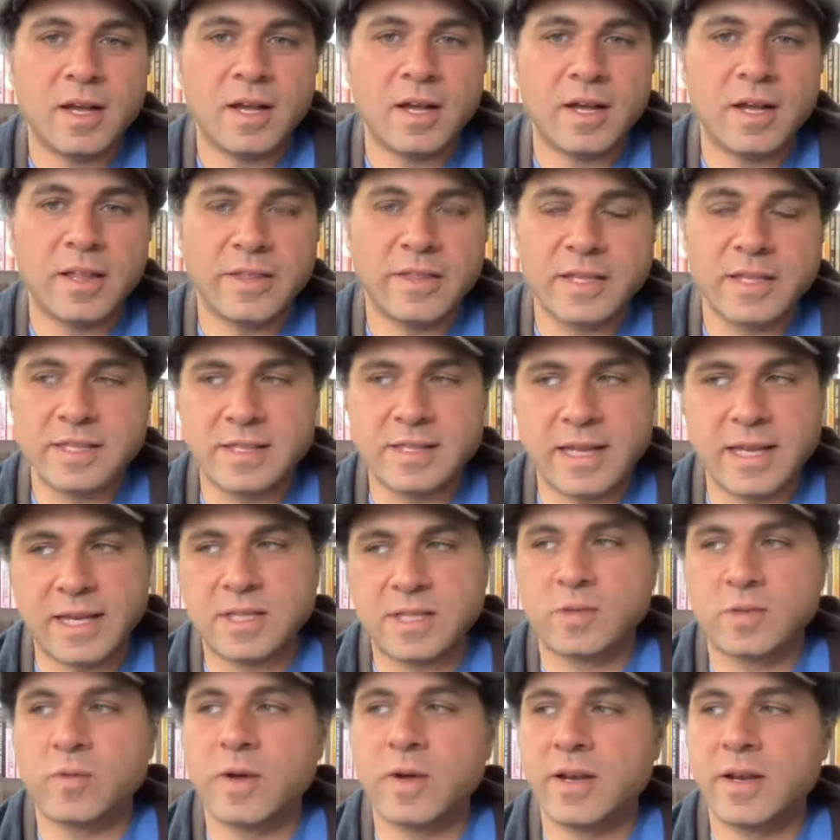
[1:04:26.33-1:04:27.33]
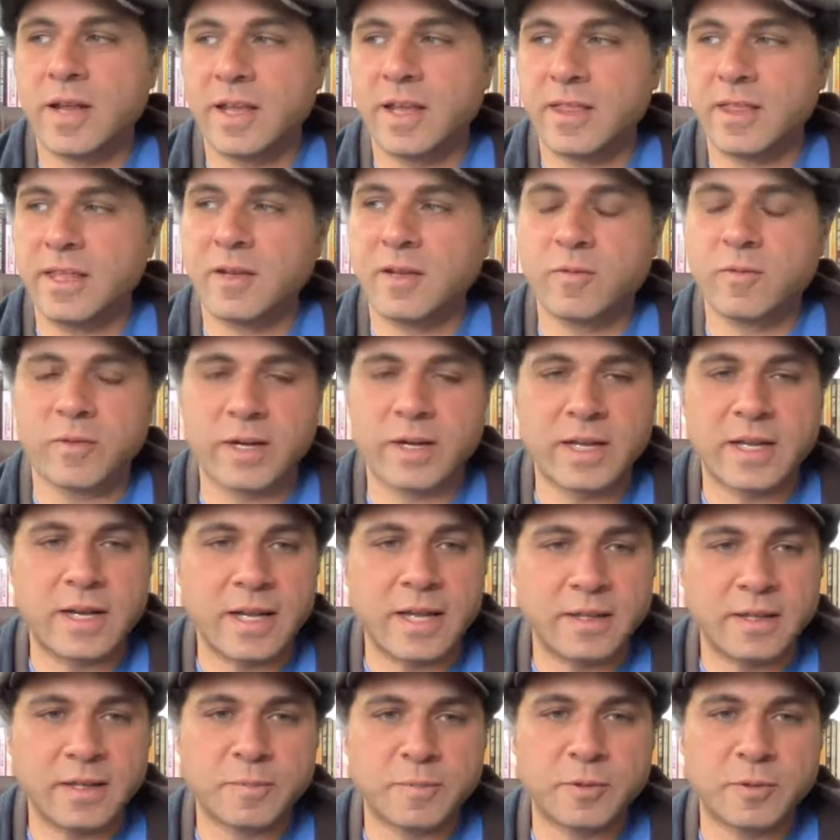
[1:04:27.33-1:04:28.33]
This next one, I think we're going to
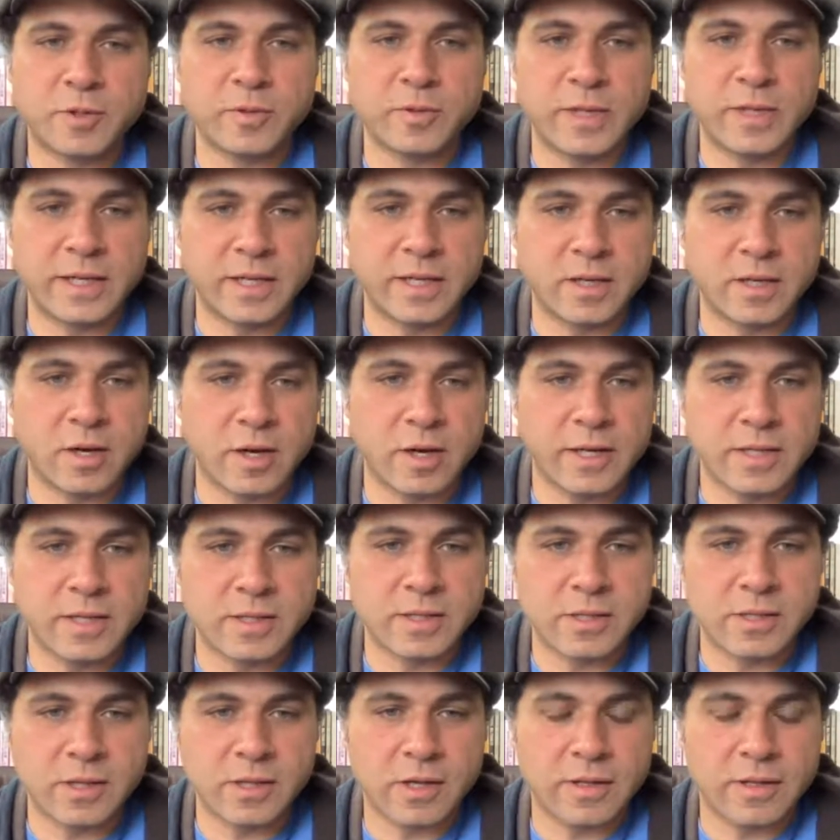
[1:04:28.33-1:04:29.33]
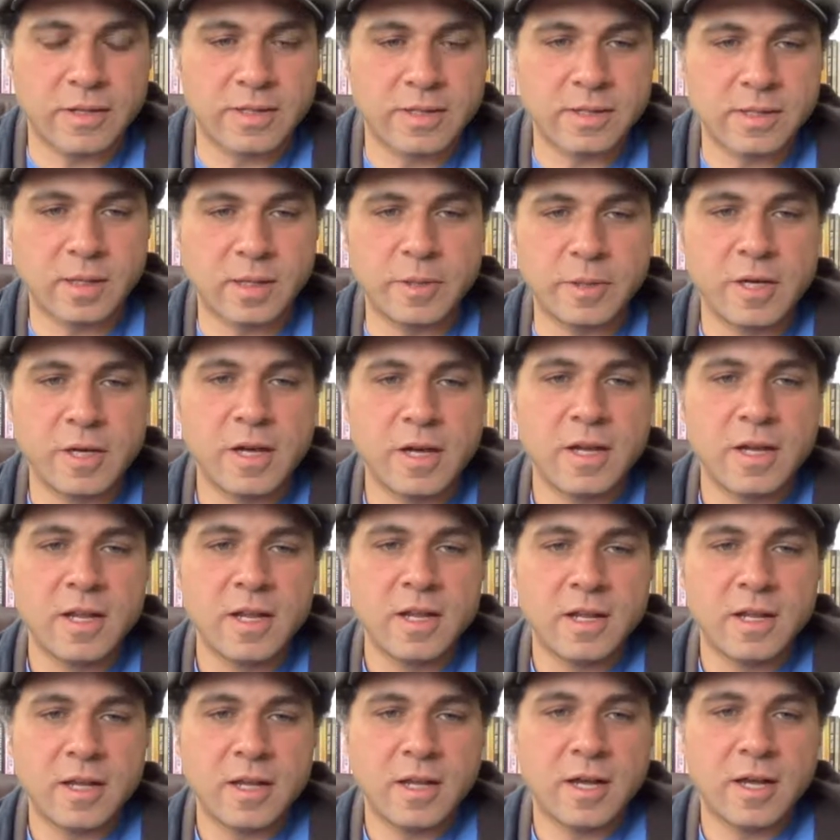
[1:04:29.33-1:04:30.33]
end up shooting in Arkansas this summer.
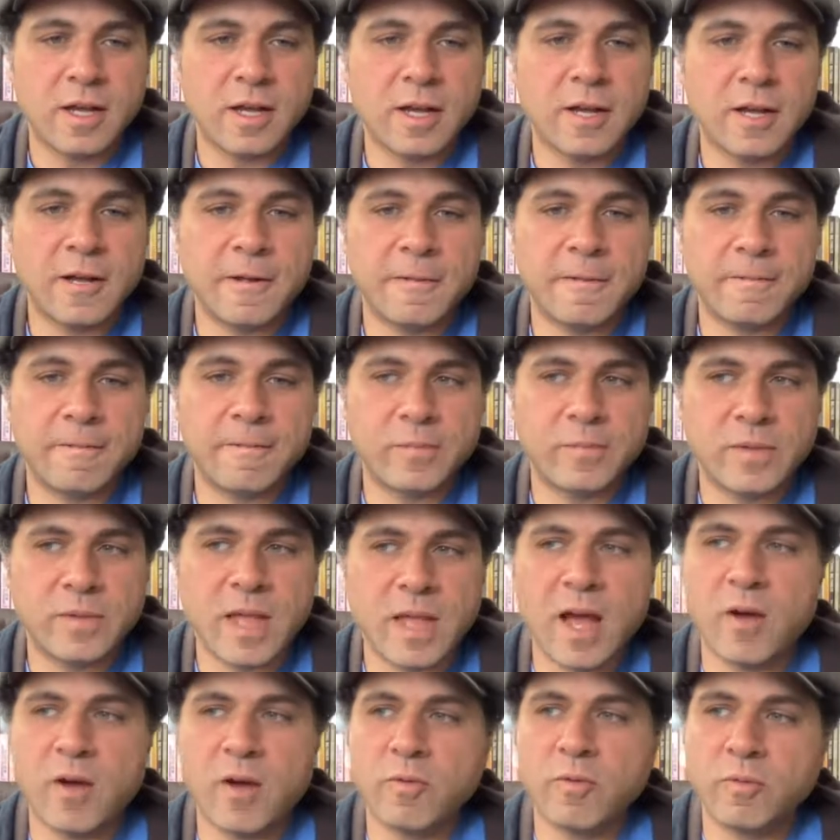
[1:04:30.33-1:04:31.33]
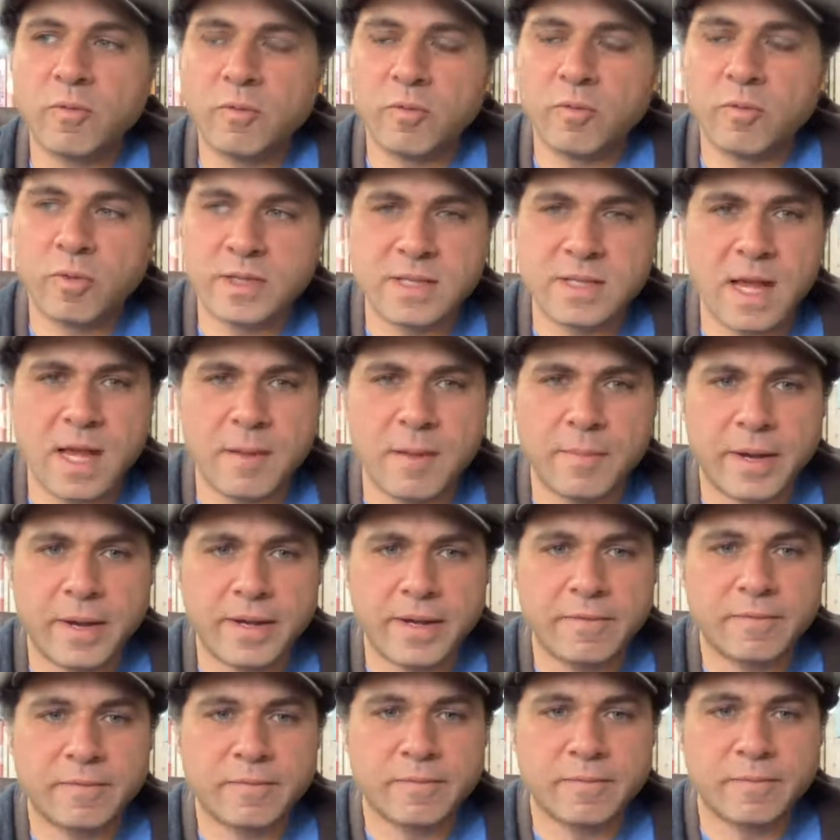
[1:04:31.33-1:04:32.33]
Was not
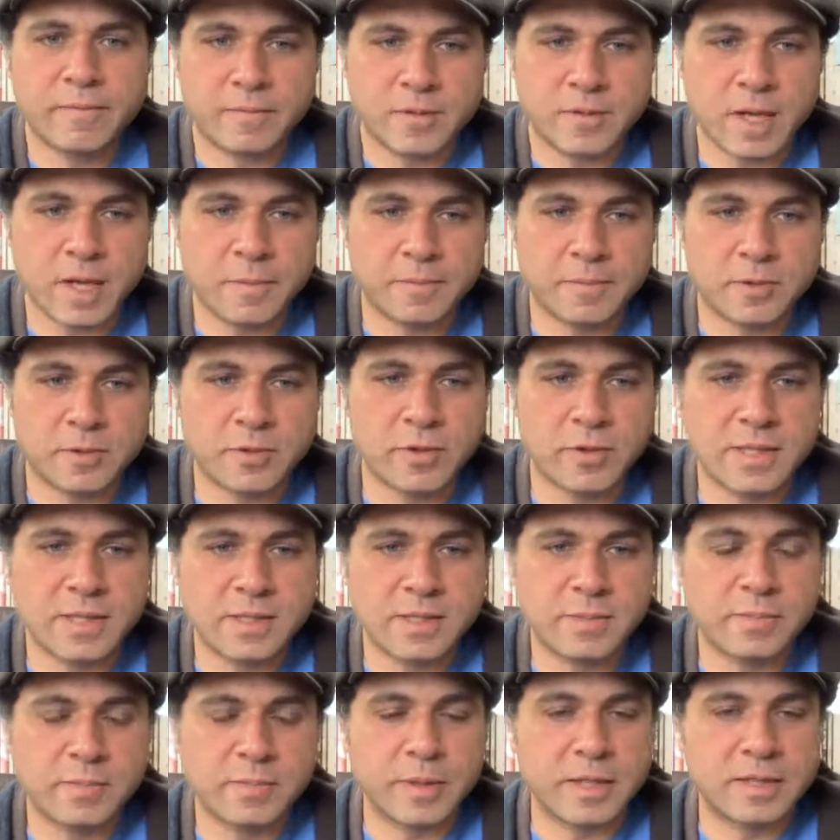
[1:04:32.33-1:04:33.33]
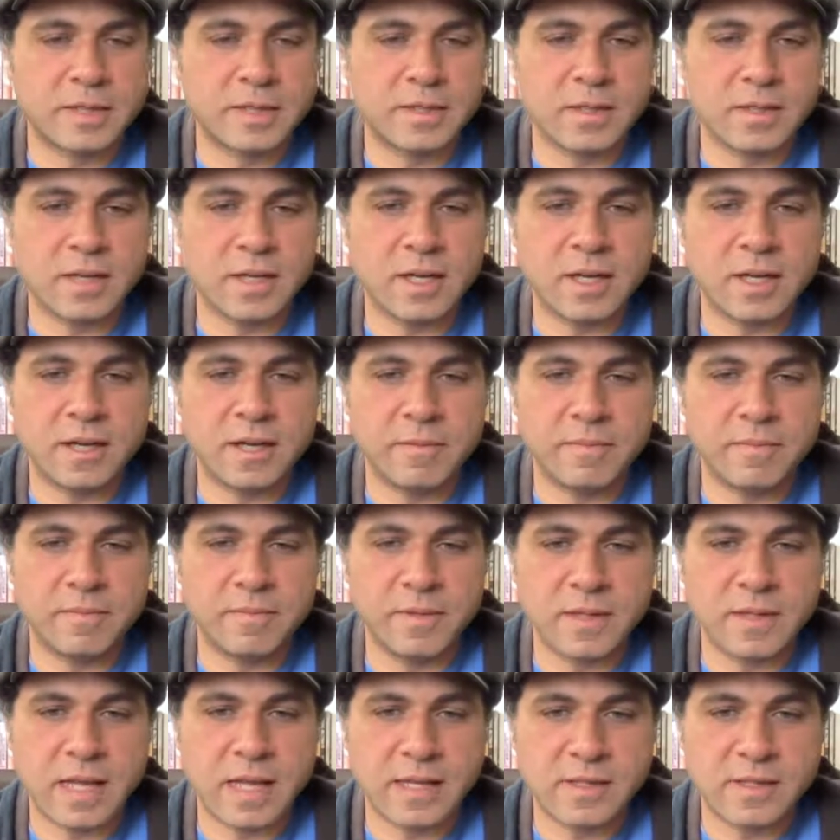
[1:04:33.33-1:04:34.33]
my top choice, but
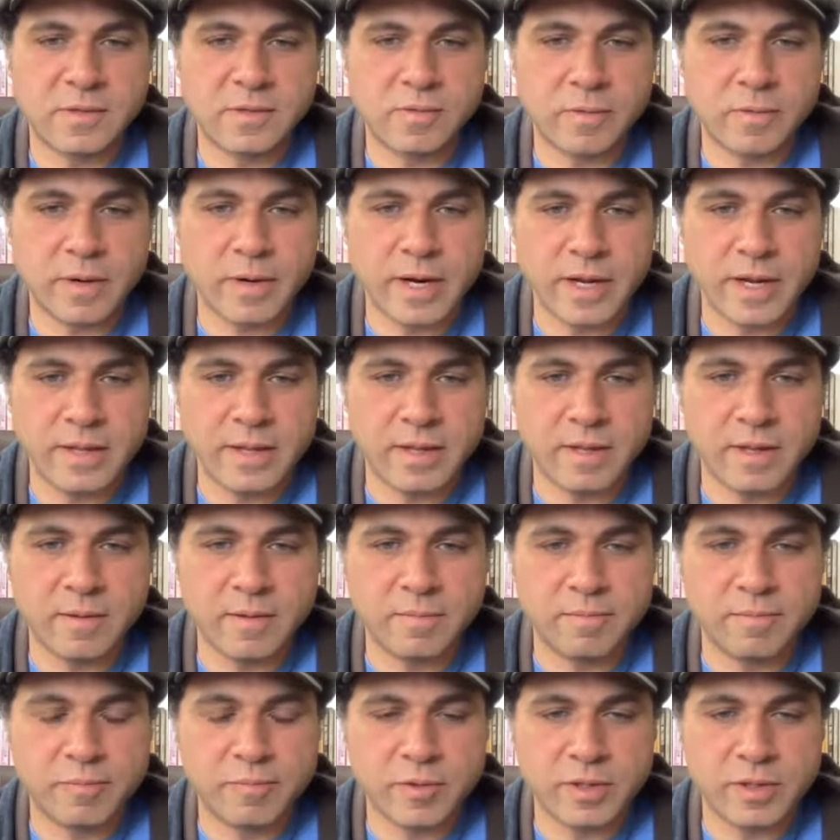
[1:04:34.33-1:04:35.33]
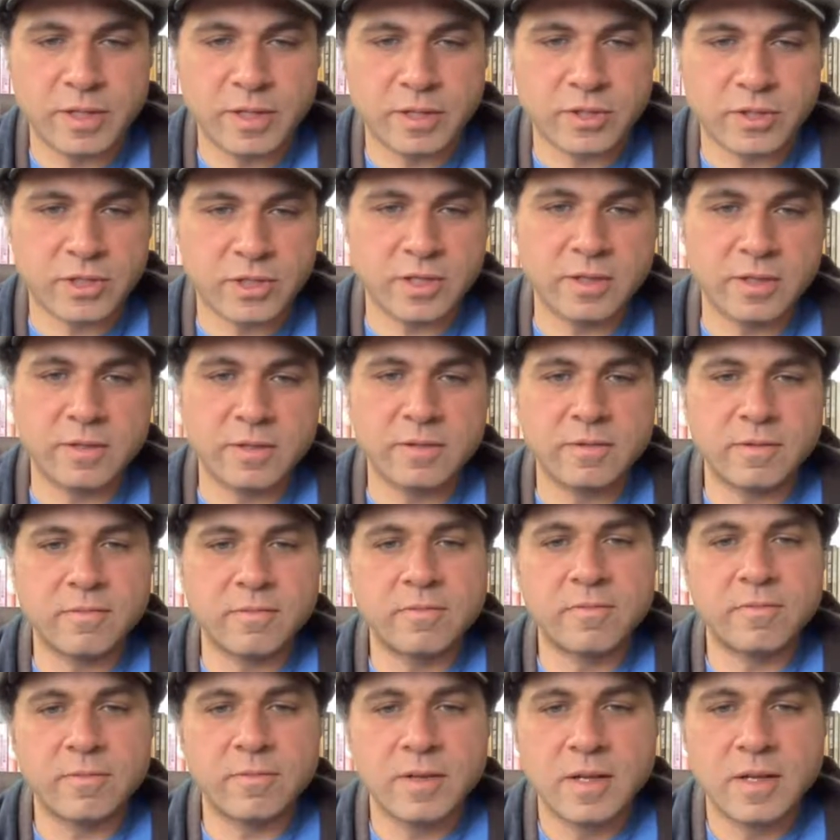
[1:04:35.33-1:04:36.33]
that's where the
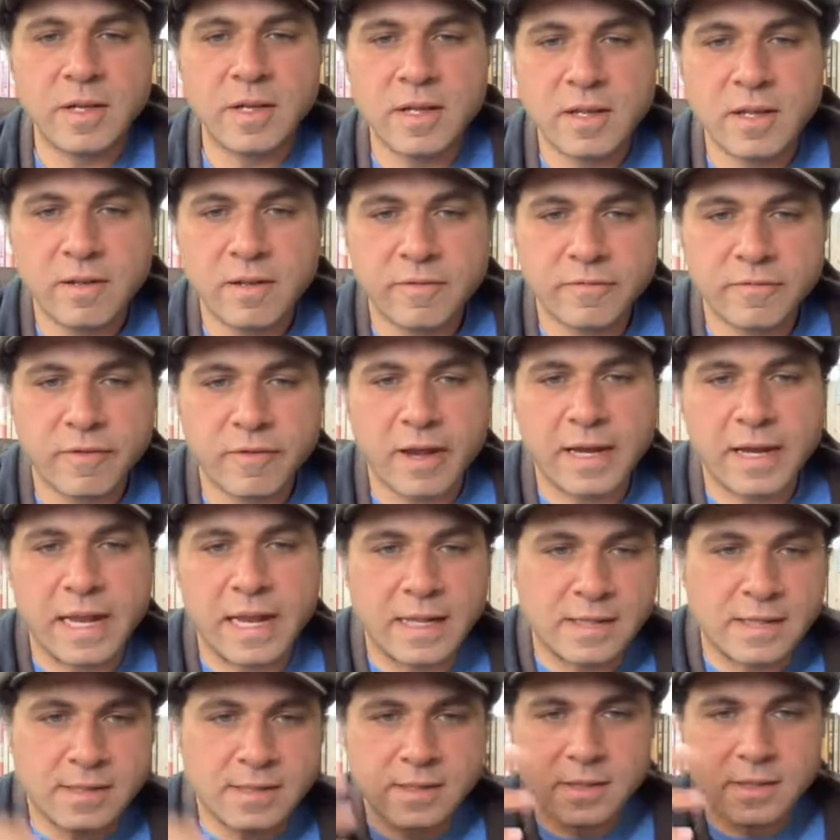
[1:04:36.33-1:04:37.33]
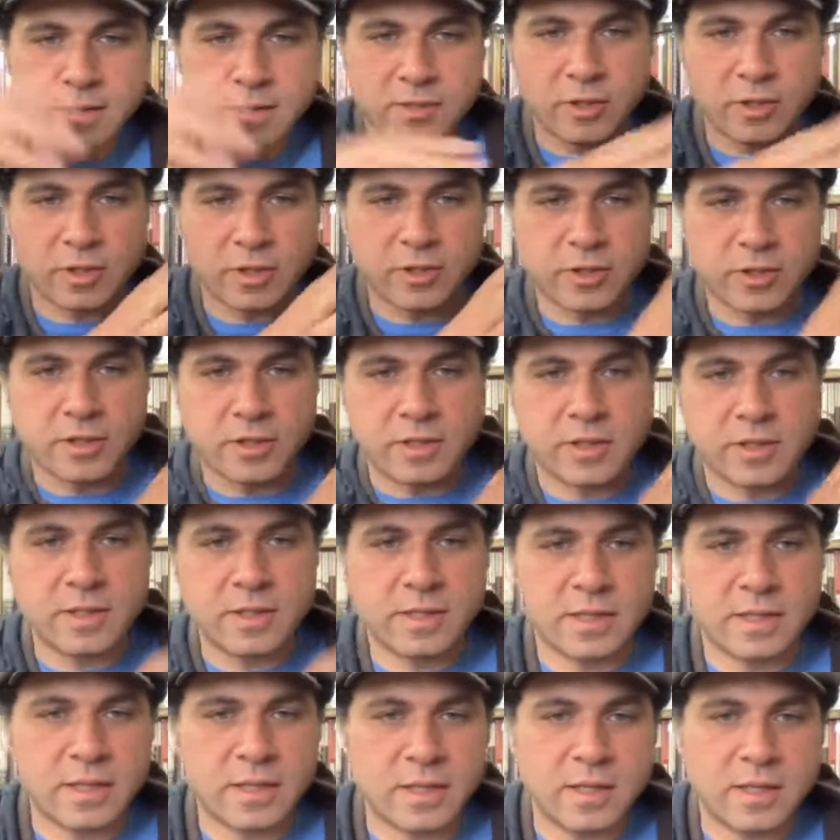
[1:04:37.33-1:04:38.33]
production finance structure
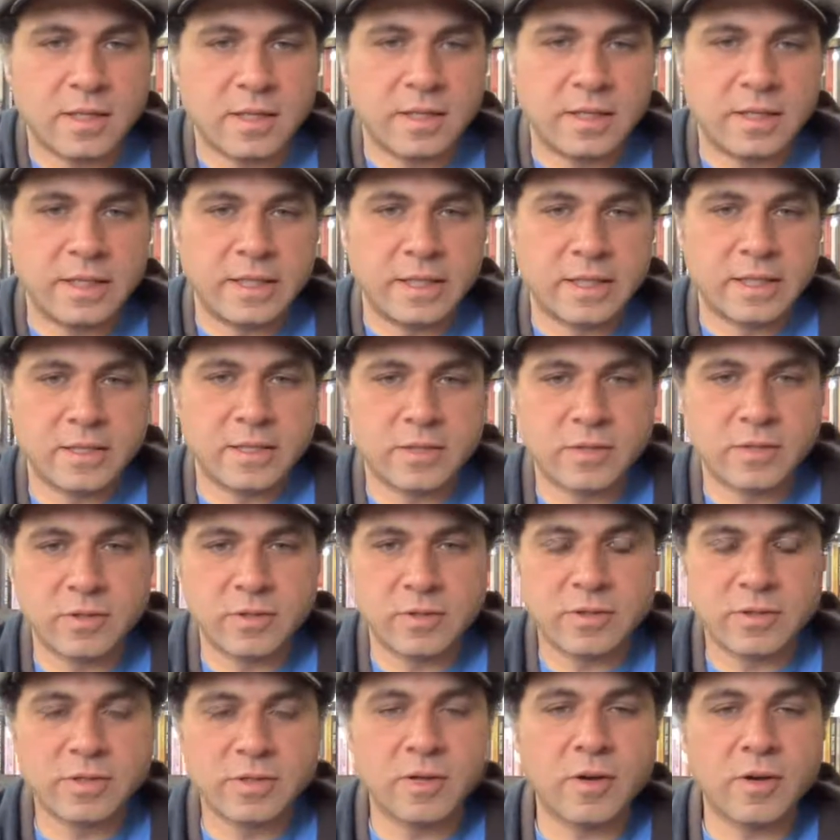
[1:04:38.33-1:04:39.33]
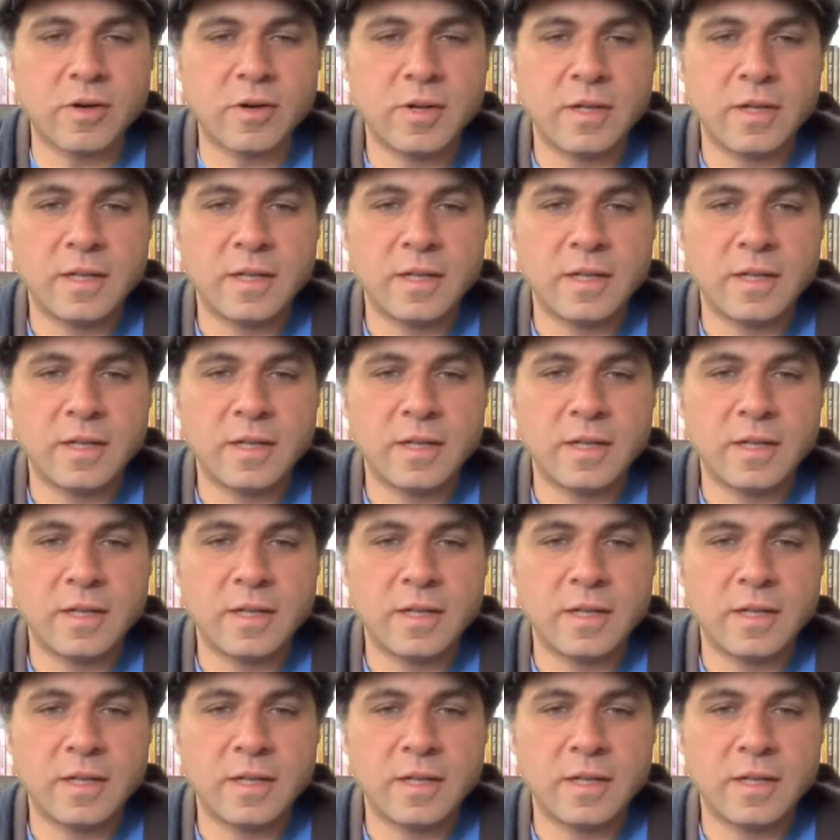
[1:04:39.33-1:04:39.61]
is going to lead us to. So